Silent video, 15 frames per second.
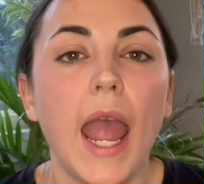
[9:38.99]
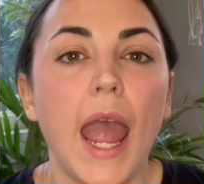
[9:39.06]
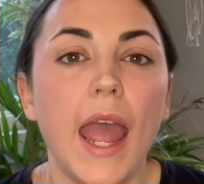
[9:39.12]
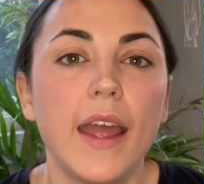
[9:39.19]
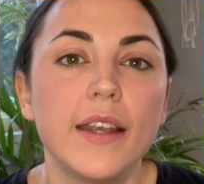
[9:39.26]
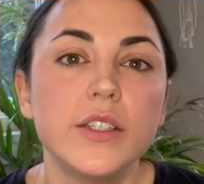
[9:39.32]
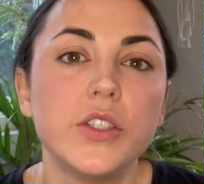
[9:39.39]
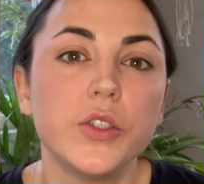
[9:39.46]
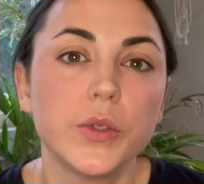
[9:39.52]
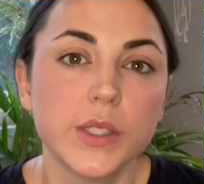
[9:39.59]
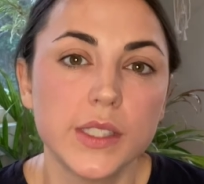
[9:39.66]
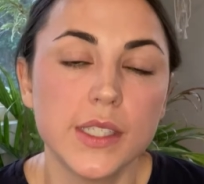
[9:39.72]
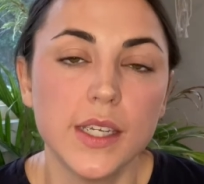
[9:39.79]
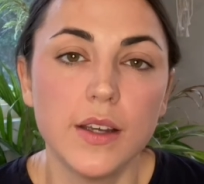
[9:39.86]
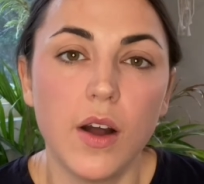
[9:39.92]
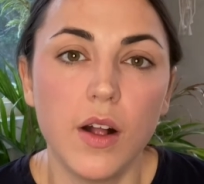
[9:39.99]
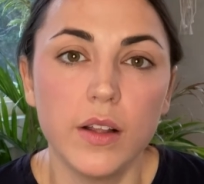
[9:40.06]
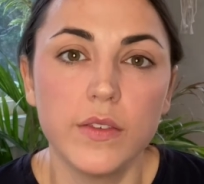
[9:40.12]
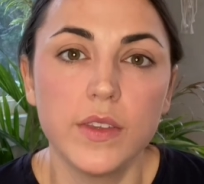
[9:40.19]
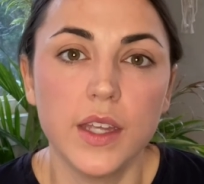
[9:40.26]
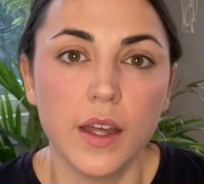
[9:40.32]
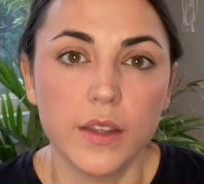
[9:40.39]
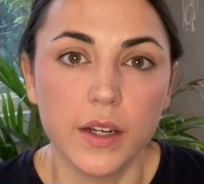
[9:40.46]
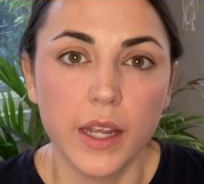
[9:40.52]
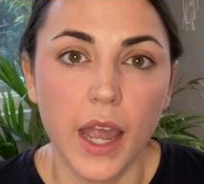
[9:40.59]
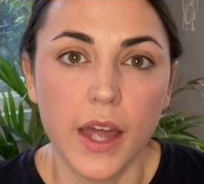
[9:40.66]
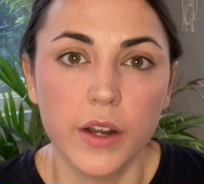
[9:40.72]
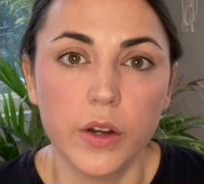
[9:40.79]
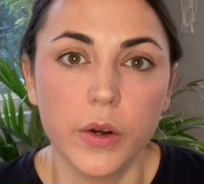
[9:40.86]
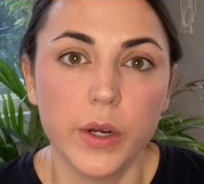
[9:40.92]
and you'll see all of the other
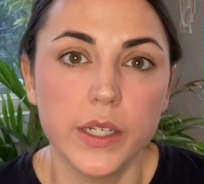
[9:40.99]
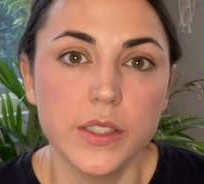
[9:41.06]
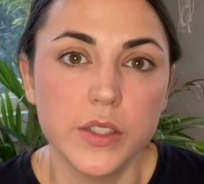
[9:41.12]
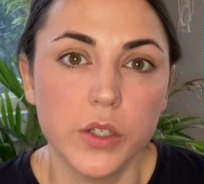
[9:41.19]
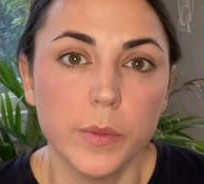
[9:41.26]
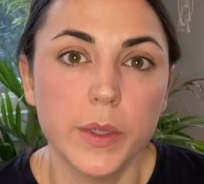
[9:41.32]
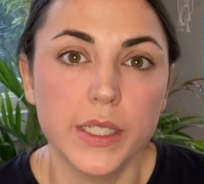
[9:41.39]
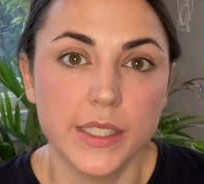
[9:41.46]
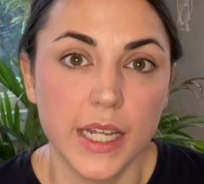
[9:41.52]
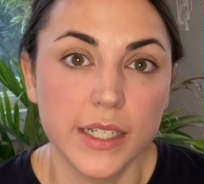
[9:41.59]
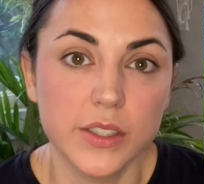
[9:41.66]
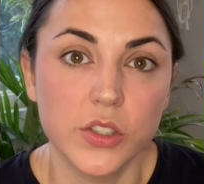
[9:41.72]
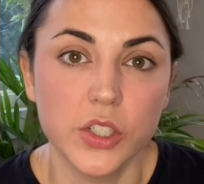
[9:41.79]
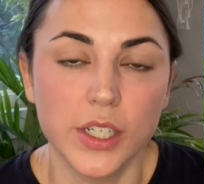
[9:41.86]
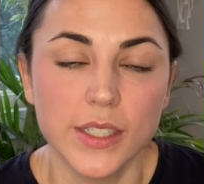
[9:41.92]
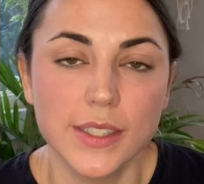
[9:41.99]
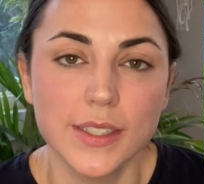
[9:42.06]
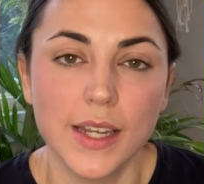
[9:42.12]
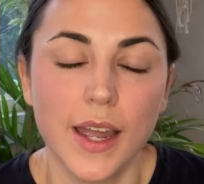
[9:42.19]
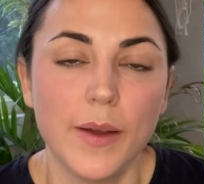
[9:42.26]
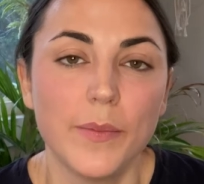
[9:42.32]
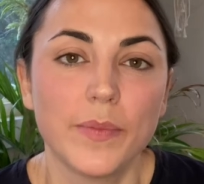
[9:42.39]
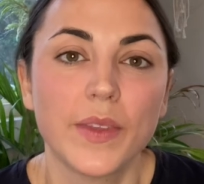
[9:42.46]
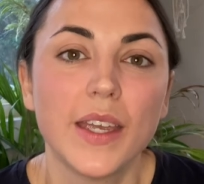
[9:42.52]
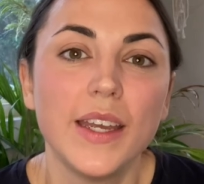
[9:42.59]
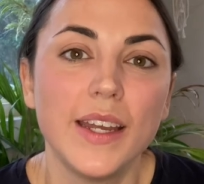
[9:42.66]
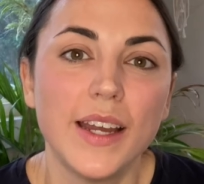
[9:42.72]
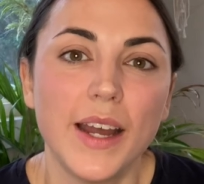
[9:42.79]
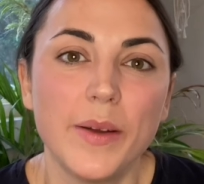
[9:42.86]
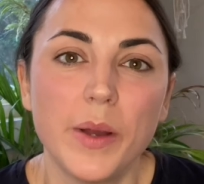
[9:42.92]
categories too, because that's just
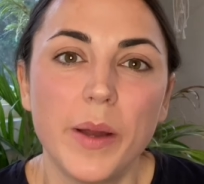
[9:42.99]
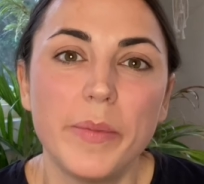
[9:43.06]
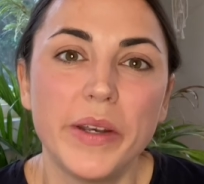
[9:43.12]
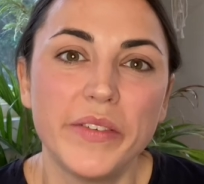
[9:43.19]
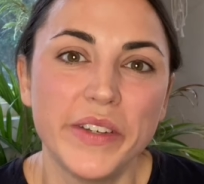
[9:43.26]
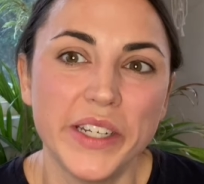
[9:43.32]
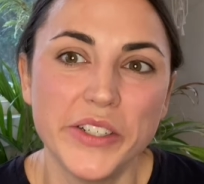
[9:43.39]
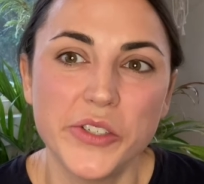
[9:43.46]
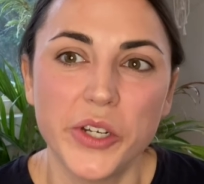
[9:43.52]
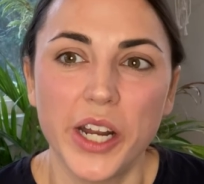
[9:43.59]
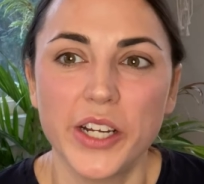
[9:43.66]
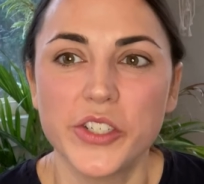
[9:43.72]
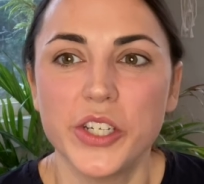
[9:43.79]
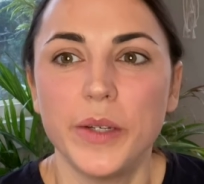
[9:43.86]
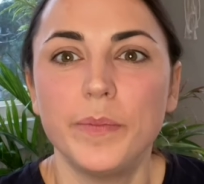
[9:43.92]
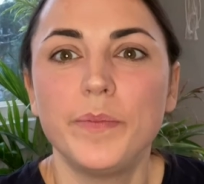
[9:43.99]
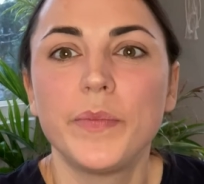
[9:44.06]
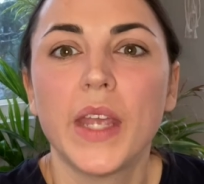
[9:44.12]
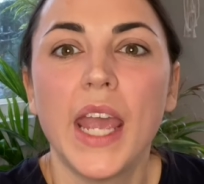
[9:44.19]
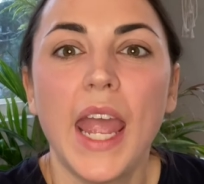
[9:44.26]
a bit of an introduction.